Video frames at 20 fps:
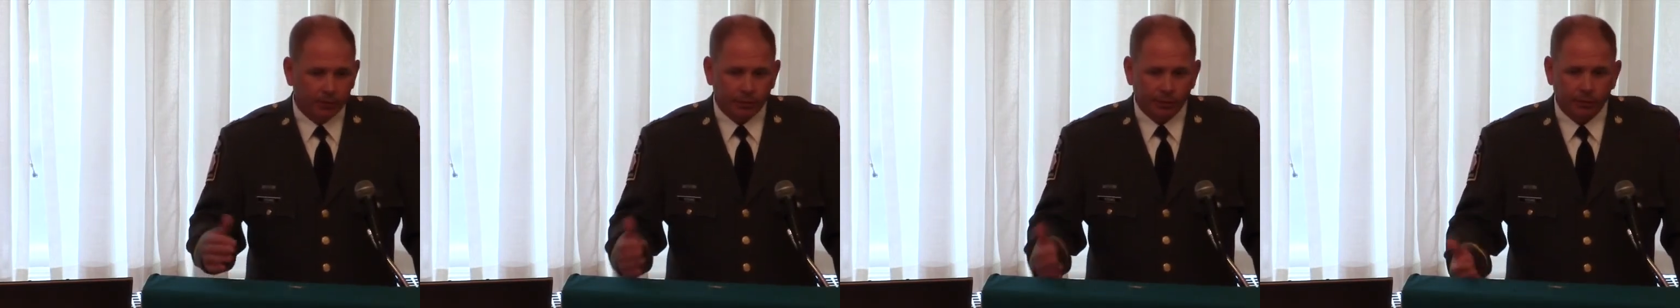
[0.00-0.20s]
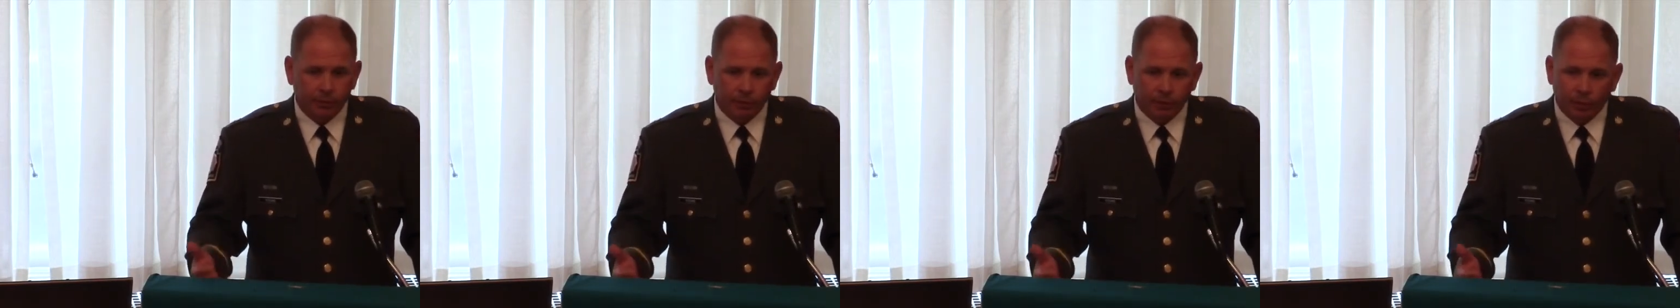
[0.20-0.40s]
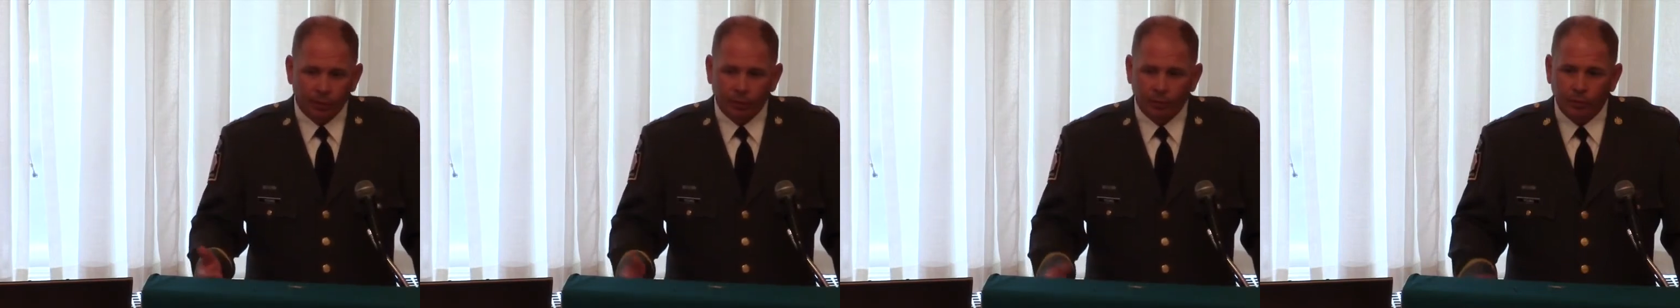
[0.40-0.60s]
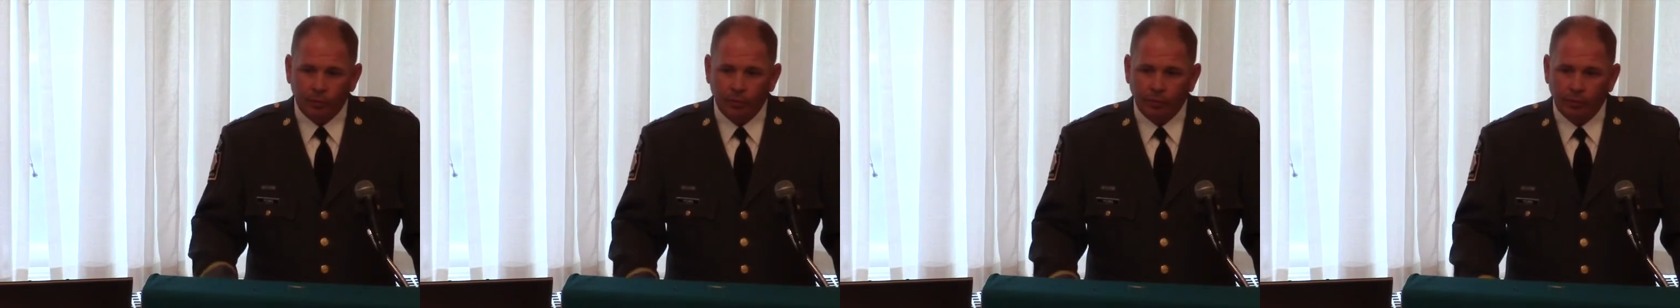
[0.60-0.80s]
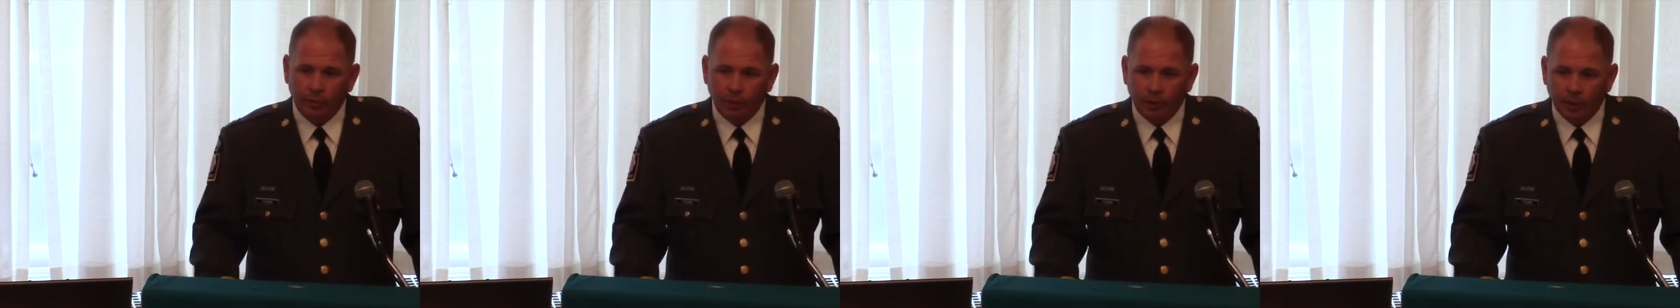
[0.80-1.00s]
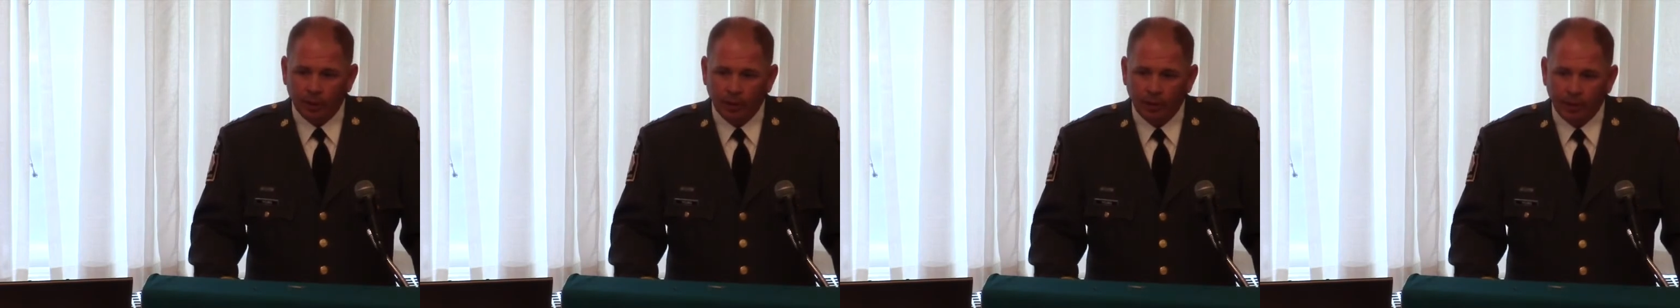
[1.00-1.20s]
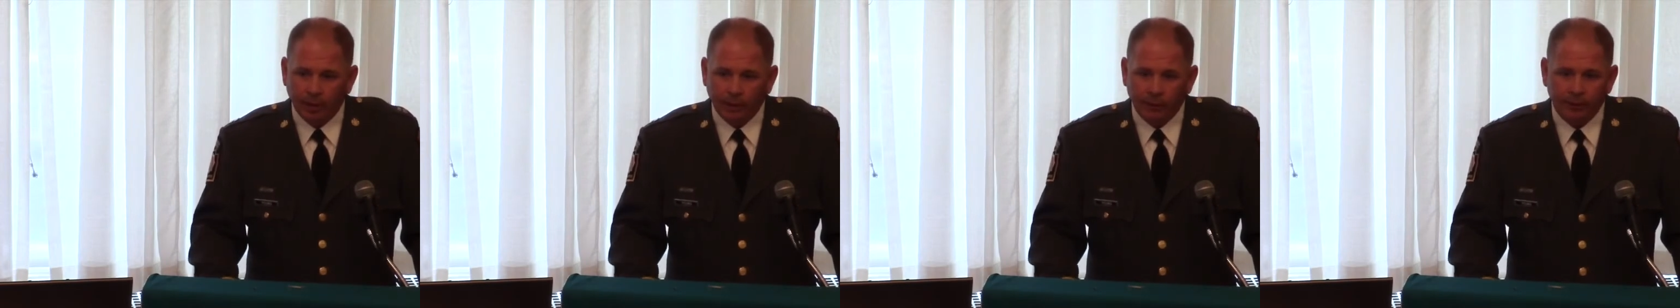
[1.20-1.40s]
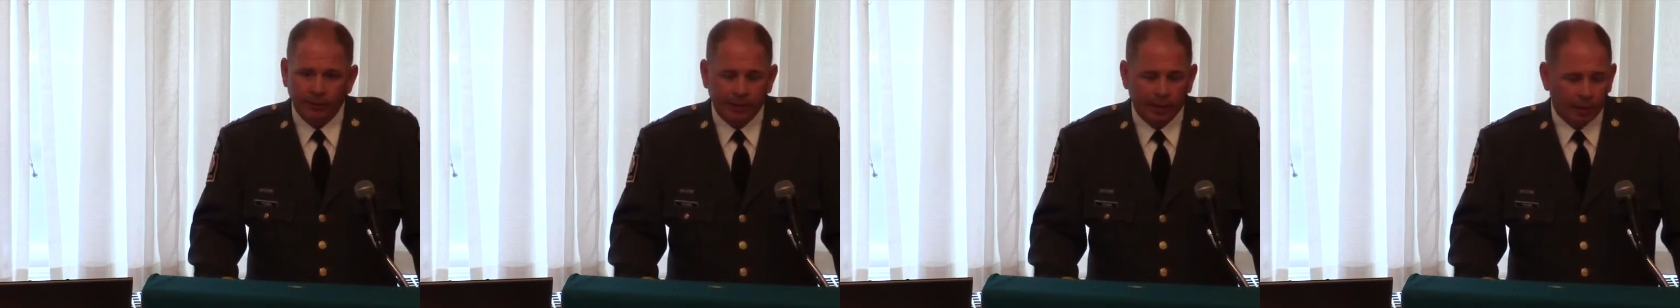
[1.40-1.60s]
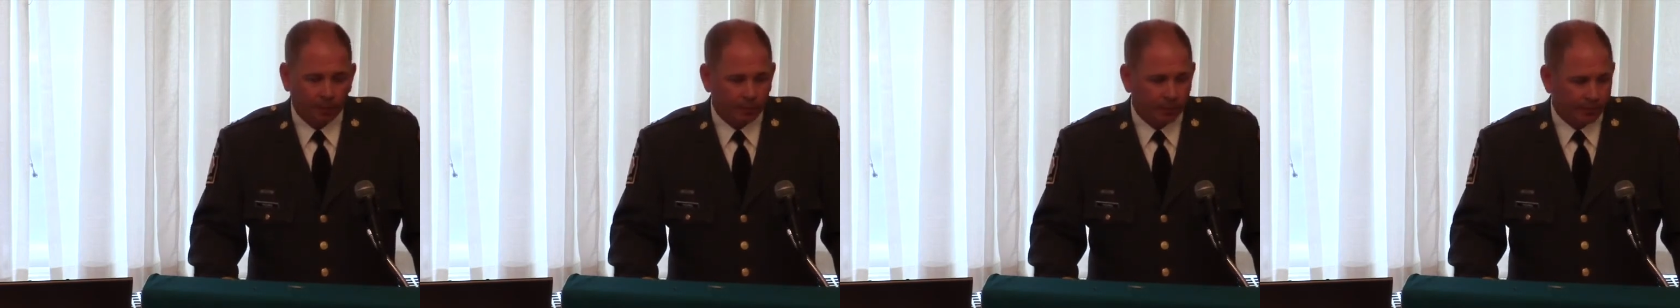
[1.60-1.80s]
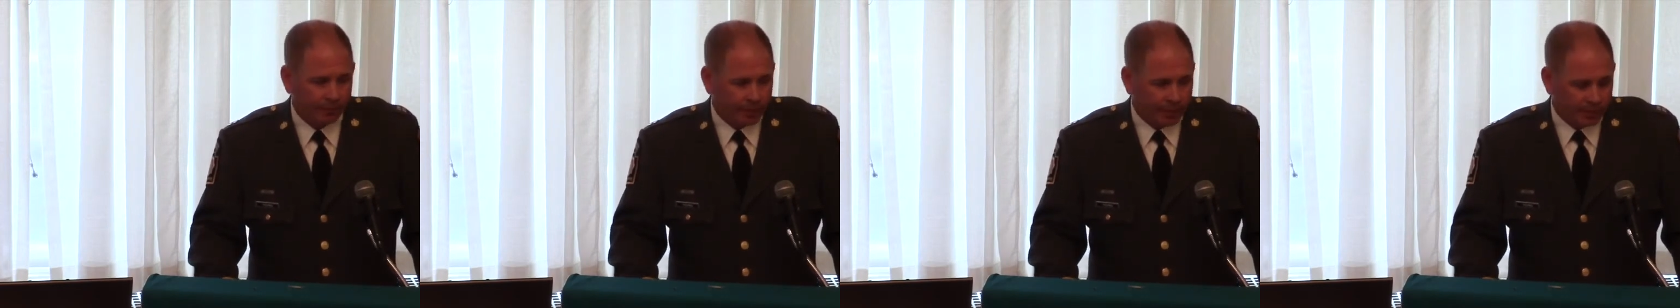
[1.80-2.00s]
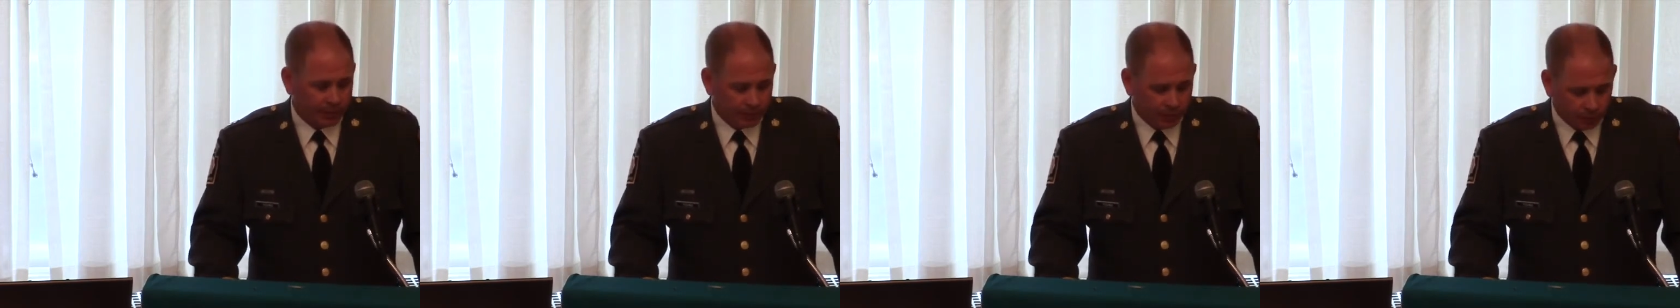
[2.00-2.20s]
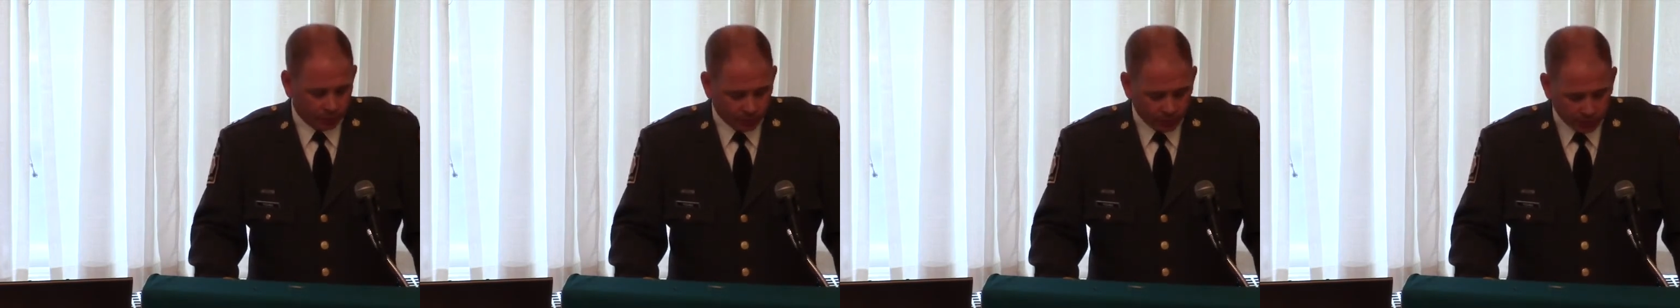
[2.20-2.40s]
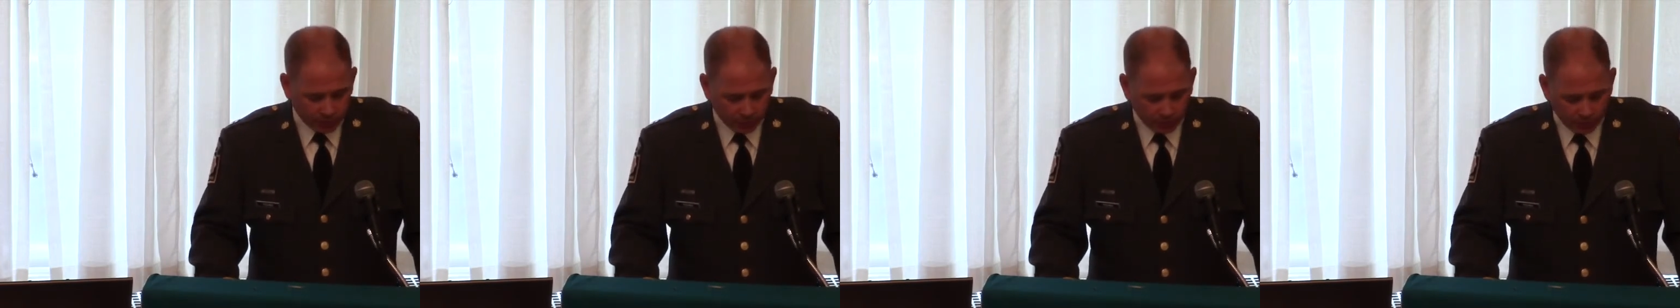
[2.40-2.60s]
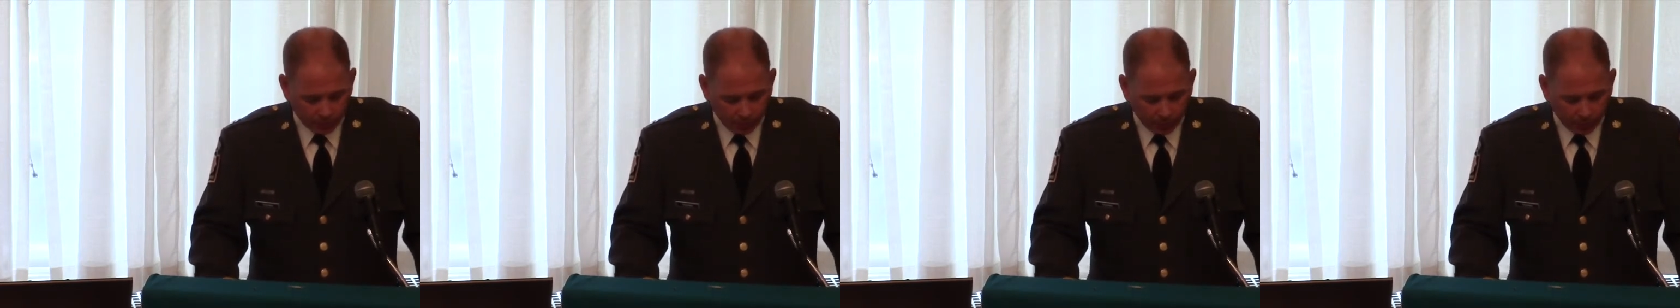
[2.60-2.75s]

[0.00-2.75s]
your local healthcare professionals,